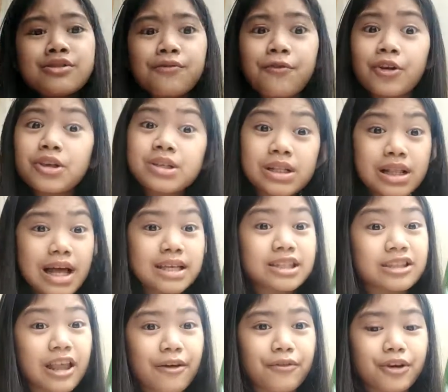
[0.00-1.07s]
The first
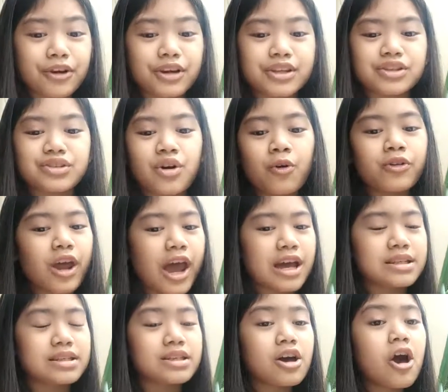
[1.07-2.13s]
class lever is known
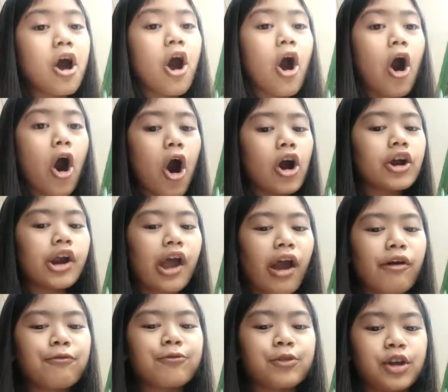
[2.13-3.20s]
as
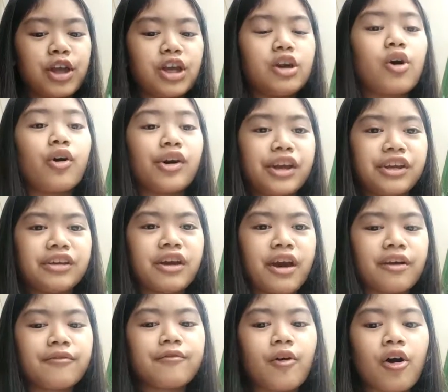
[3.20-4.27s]
RFE or
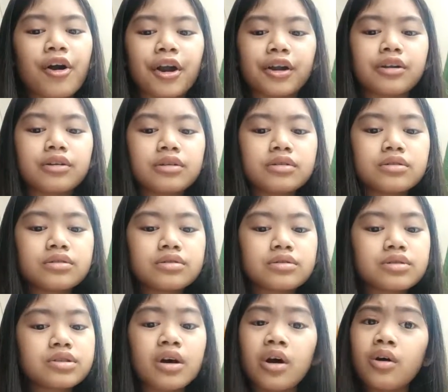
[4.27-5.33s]
EFR.
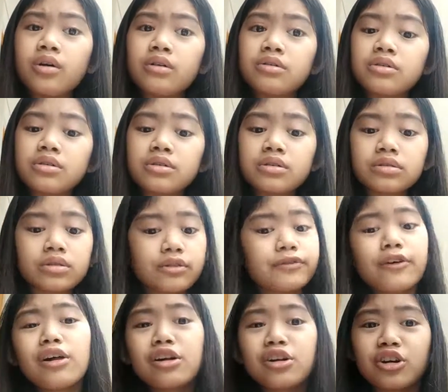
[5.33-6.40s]
So,
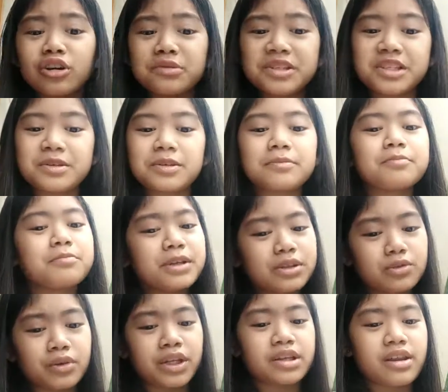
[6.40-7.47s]
the fulcrum is it
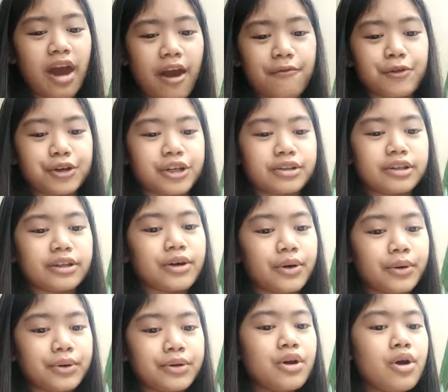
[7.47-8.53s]
between the effort and the
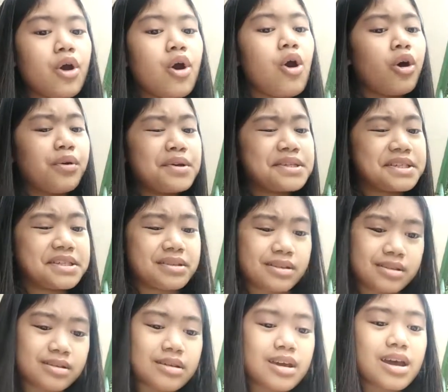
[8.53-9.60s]
load or
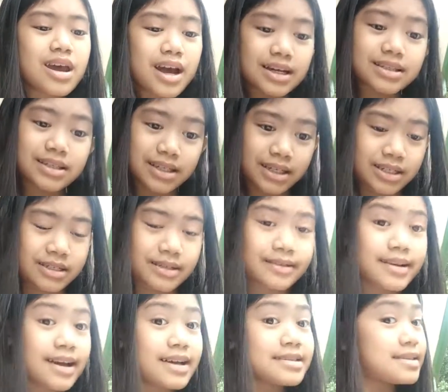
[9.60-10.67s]
resistance, as in
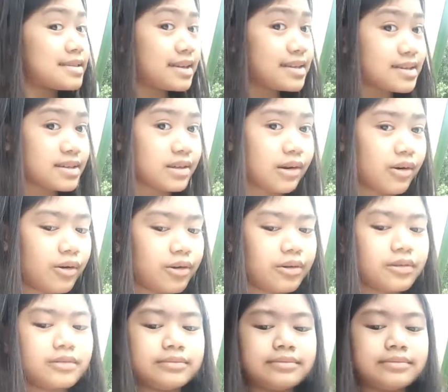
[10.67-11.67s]
a seesaw.